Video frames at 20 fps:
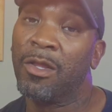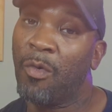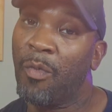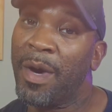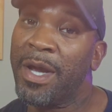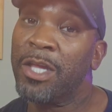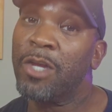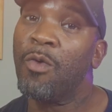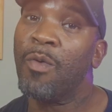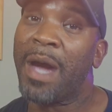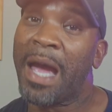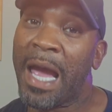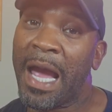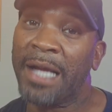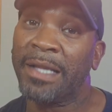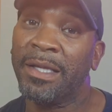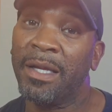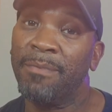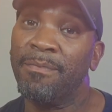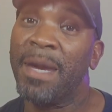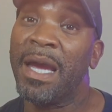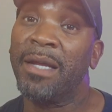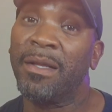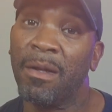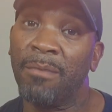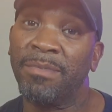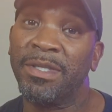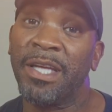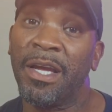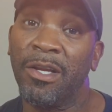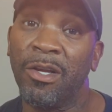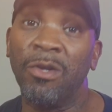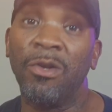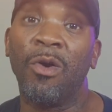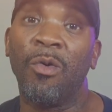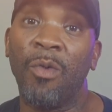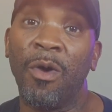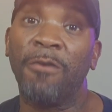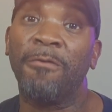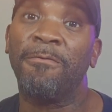The way you acted made them say, you
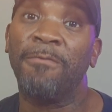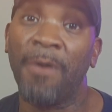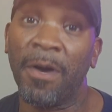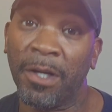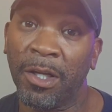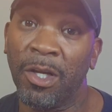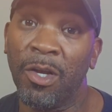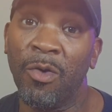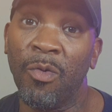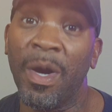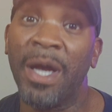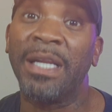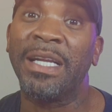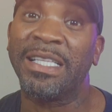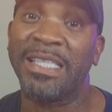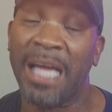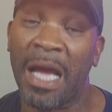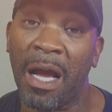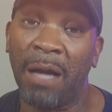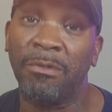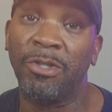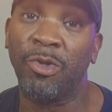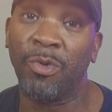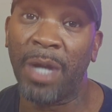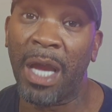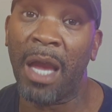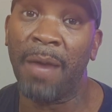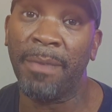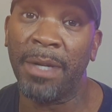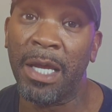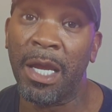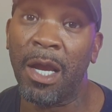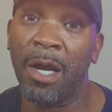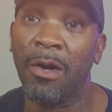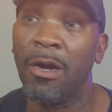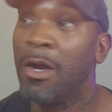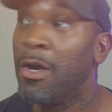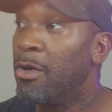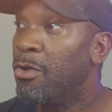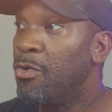know what, fuck you and the times you came in
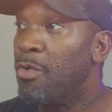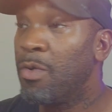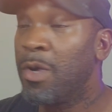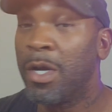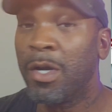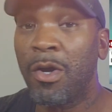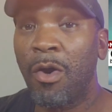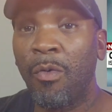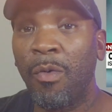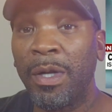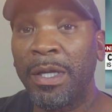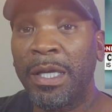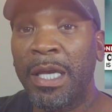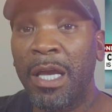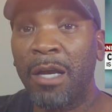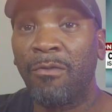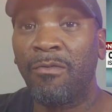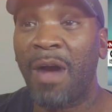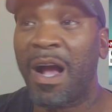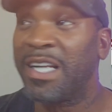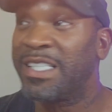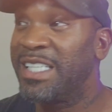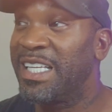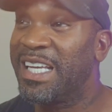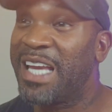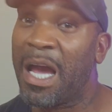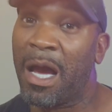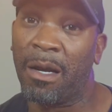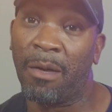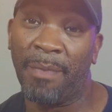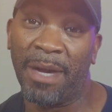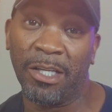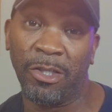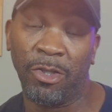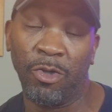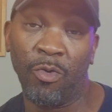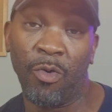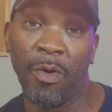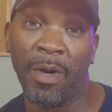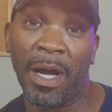here. You can go and kick rocks and count them
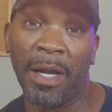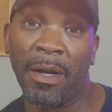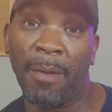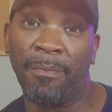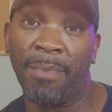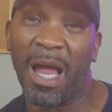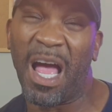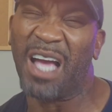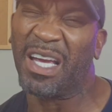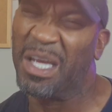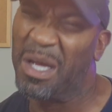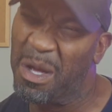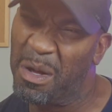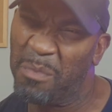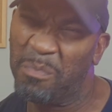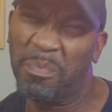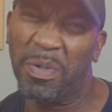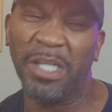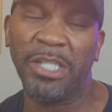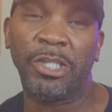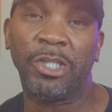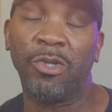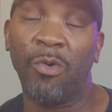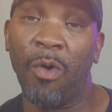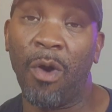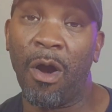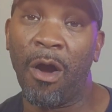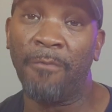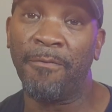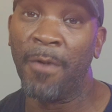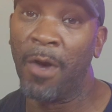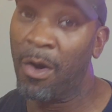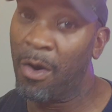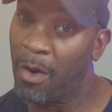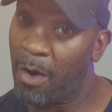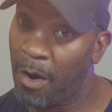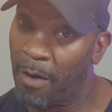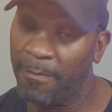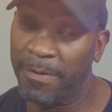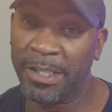as you go down the block pissed you off.
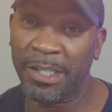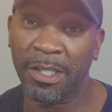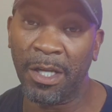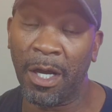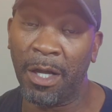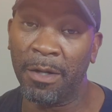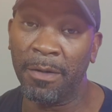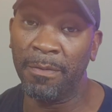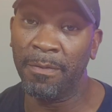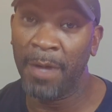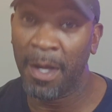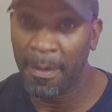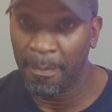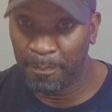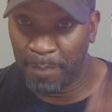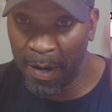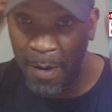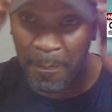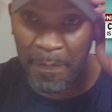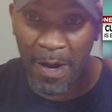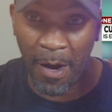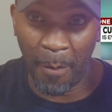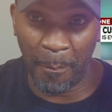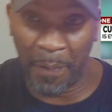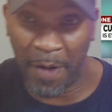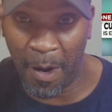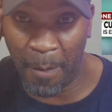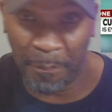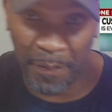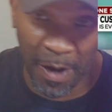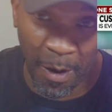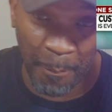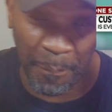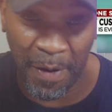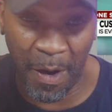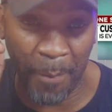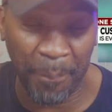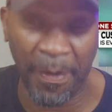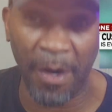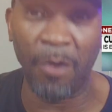All of a sudden, pew, pew, pew, pew,
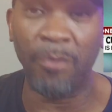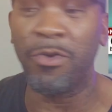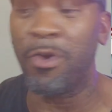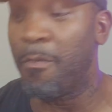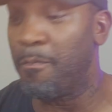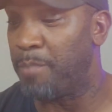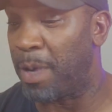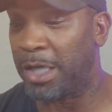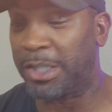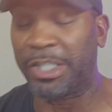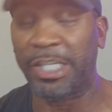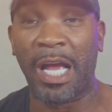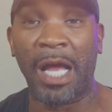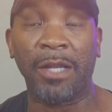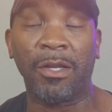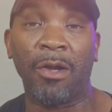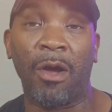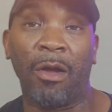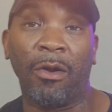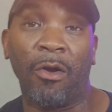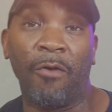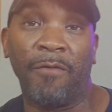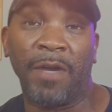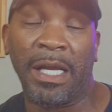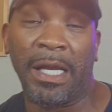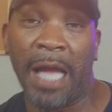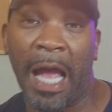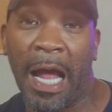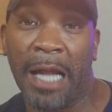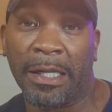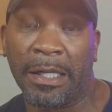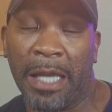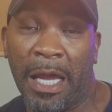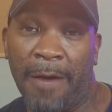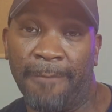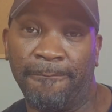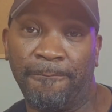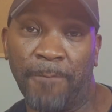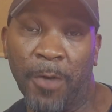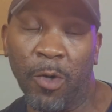pew, pew, you buckshotting all over the
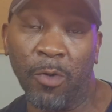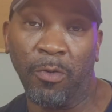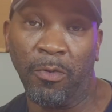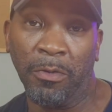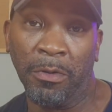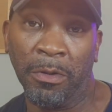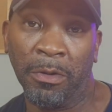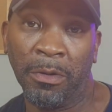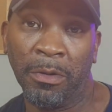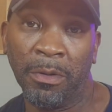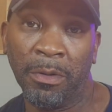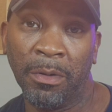goddamn food.